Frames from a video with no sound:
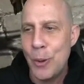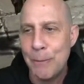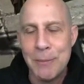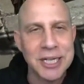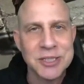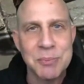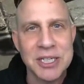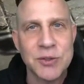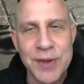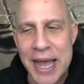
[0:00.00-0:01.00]
much
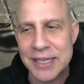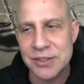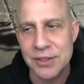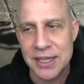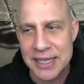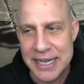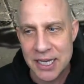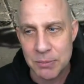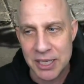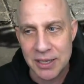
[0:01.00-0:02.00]
faster than the
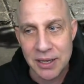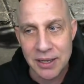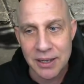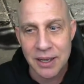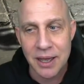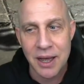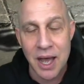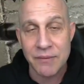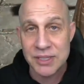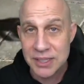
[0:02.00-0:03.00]
enemy.
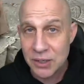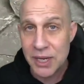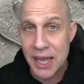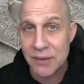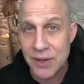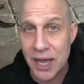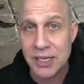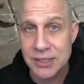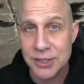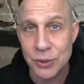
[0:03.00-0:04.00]
Obviously, when I have
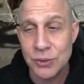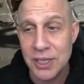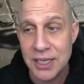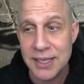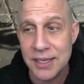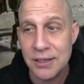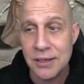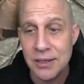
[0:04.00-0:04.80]
Hyah-Khatun in here